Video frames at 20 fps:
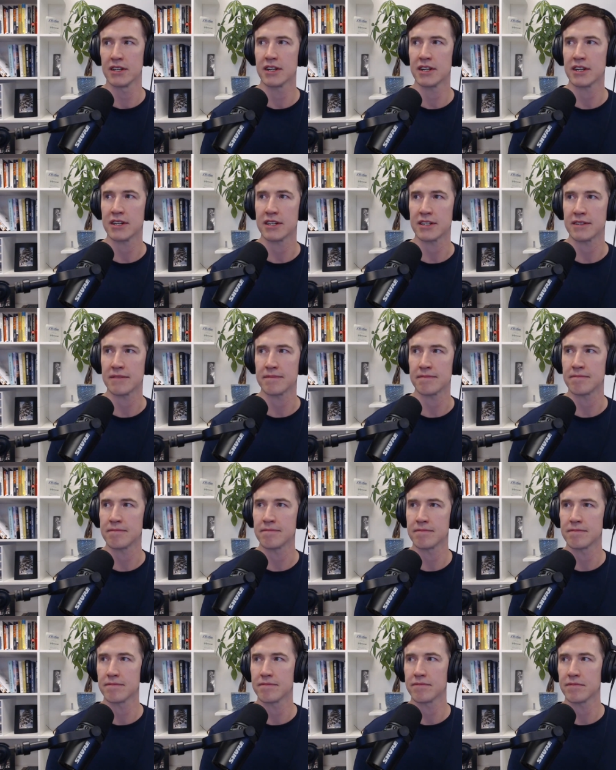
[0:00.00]
Um,
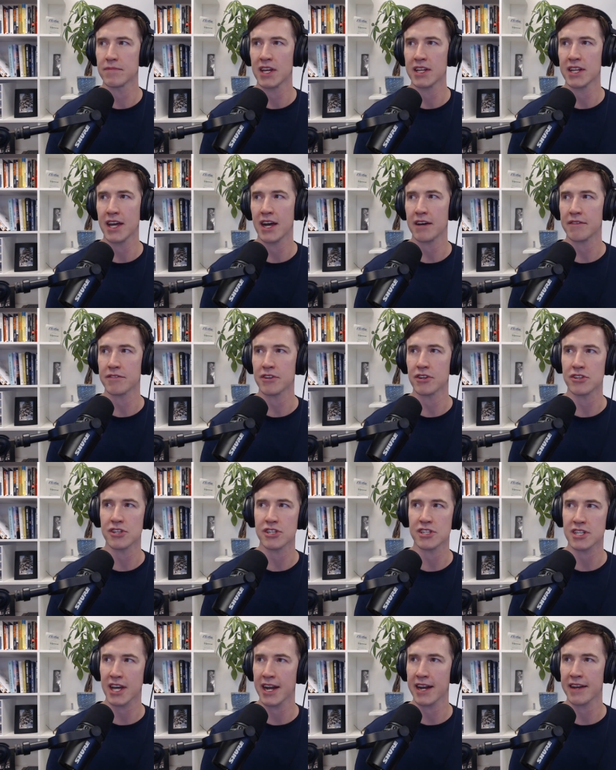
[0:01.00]
and yeah, if you're
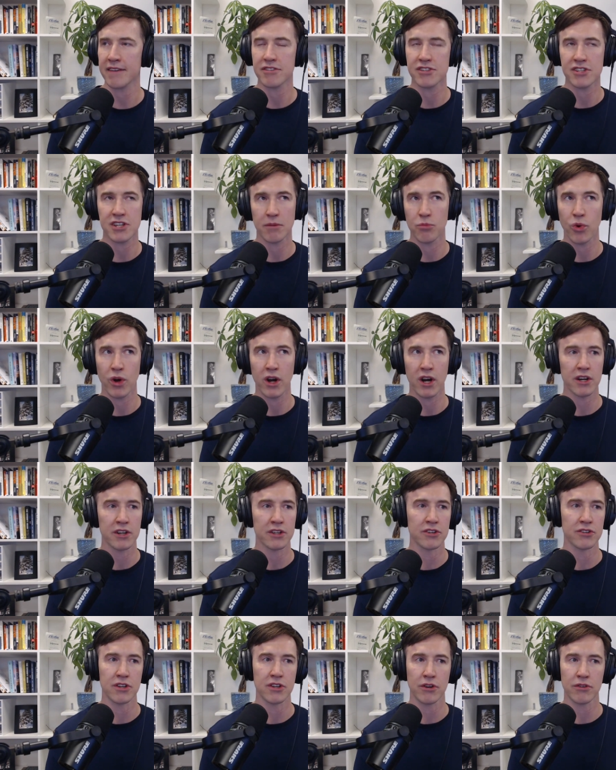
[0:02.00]
just kind of somewhere and
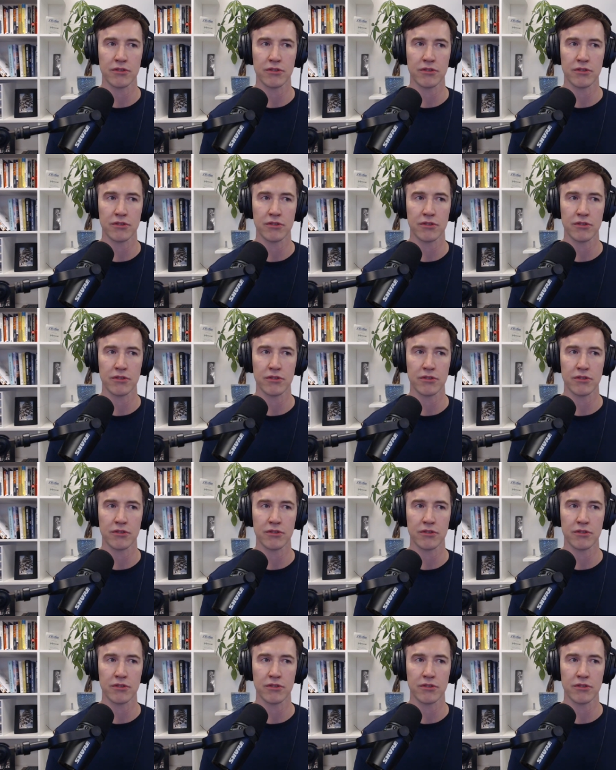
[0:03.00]
you